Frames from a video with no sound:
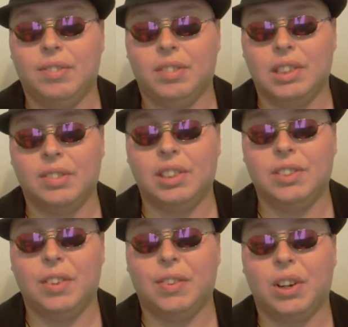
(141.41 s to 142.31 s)
But some of
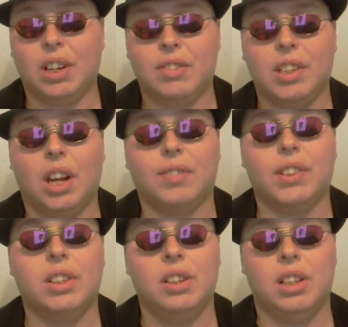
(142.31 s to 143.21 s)
these people aren't given the
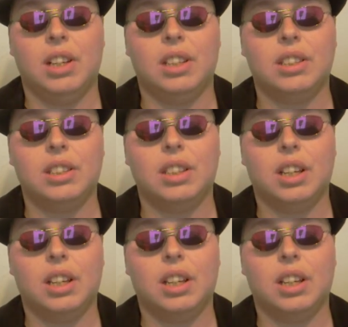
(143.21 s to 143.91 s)
opportunities.